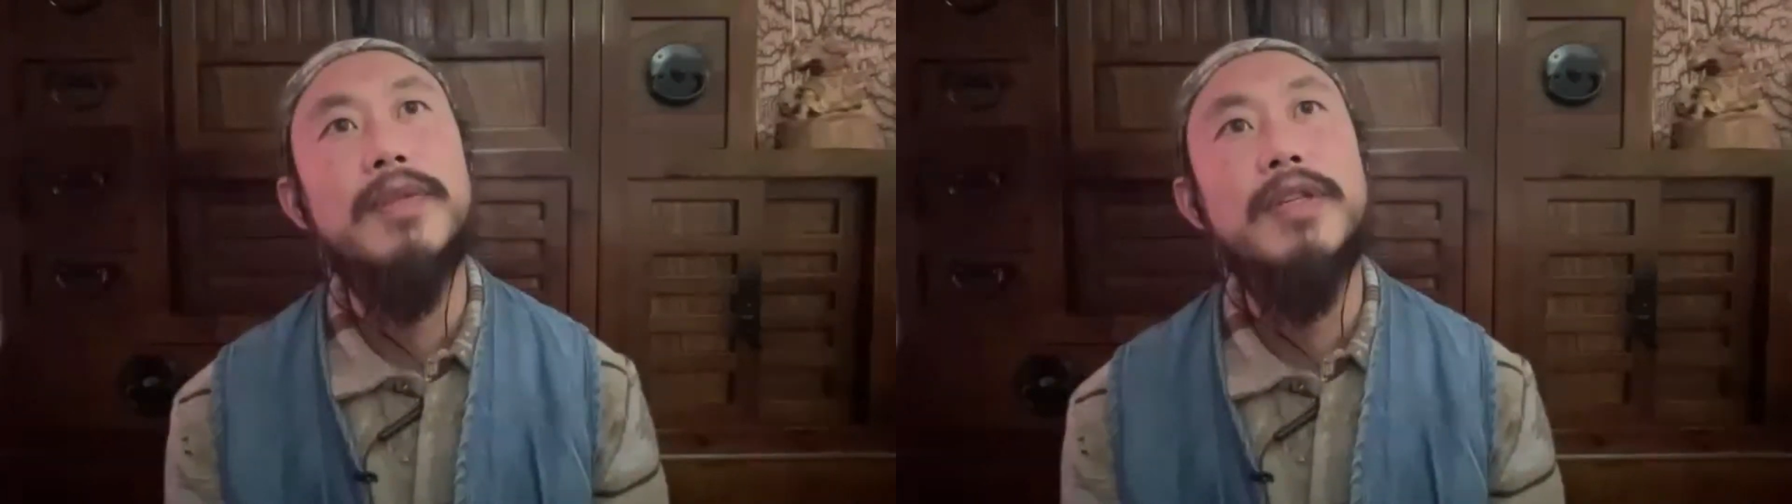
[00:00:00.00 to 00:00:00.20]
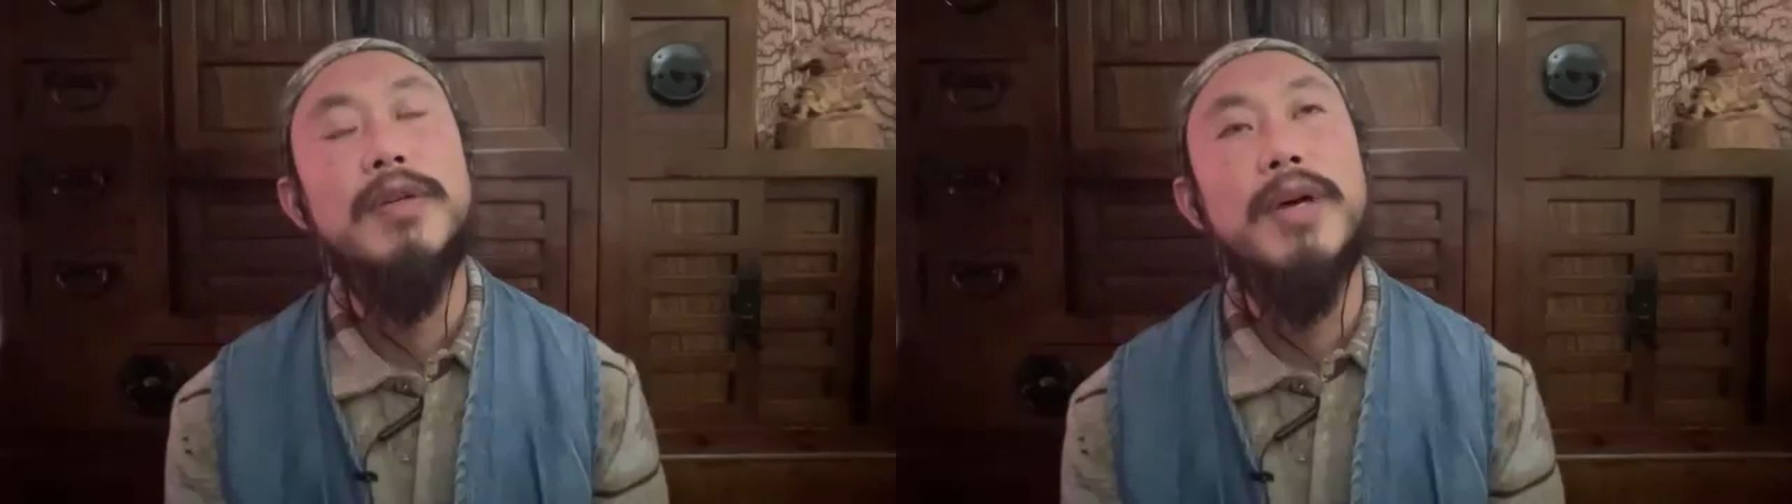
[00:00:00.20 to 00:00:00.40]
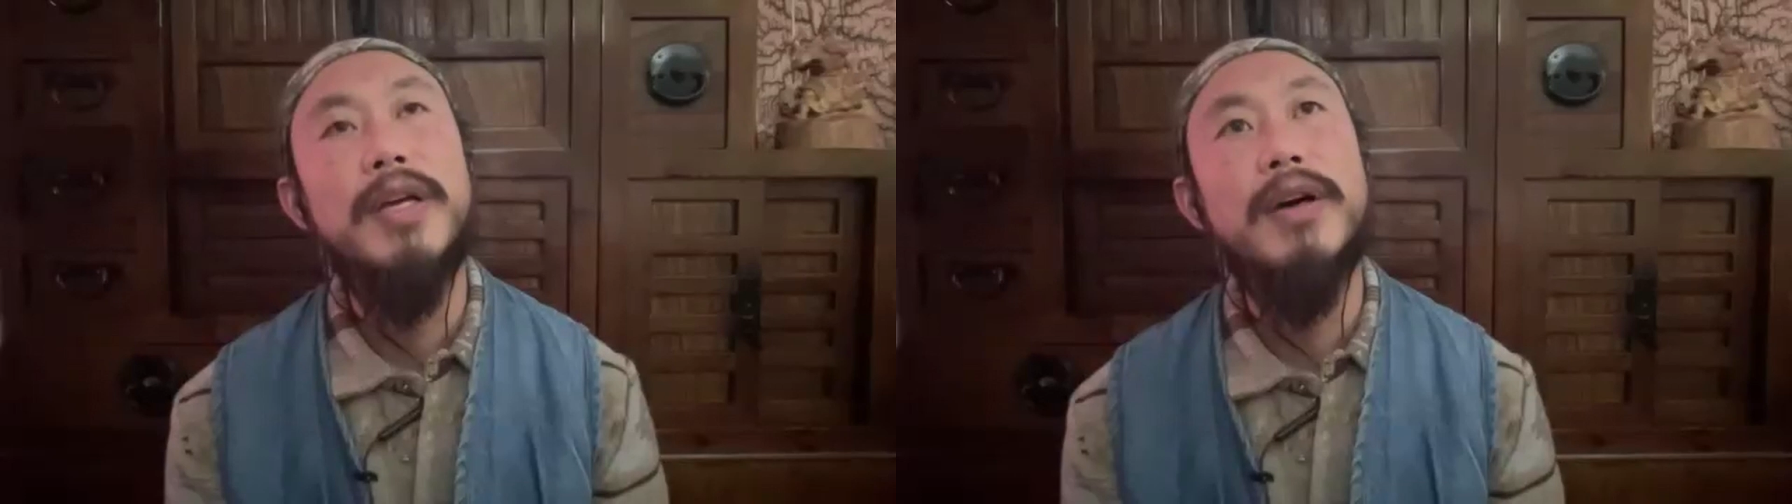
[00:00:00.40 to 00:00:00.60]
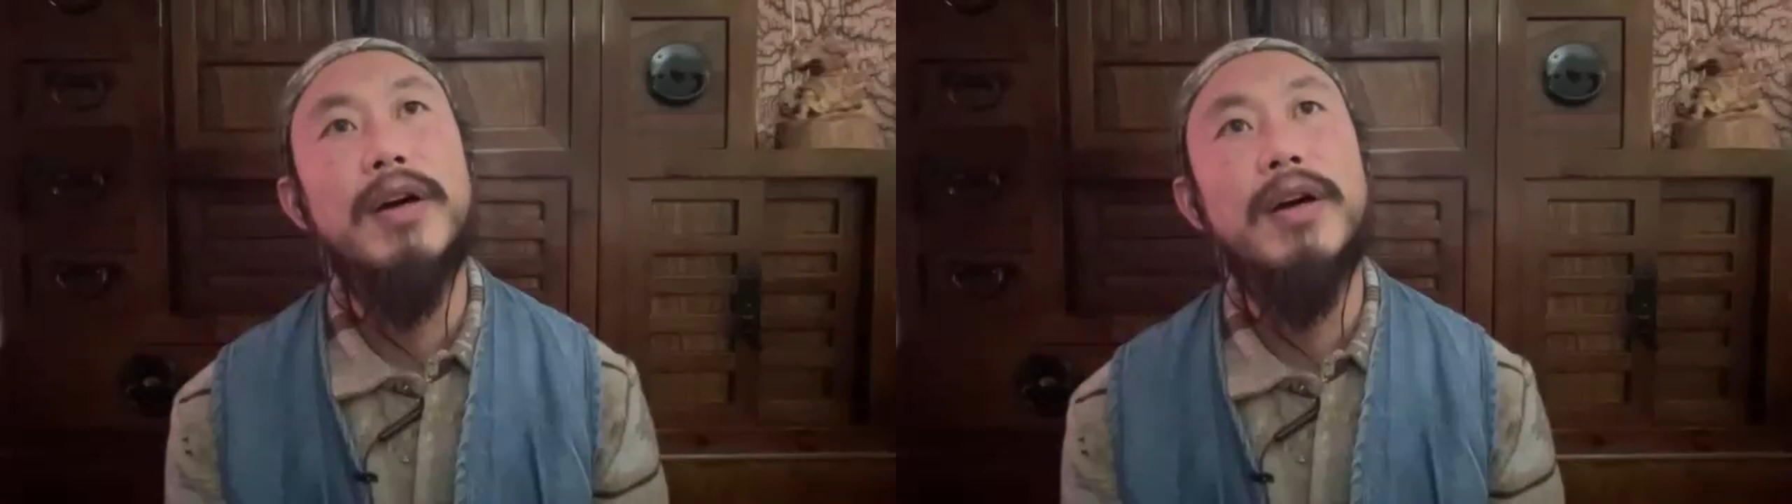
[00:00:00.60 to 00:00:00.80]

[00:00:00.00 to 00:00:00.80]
in a way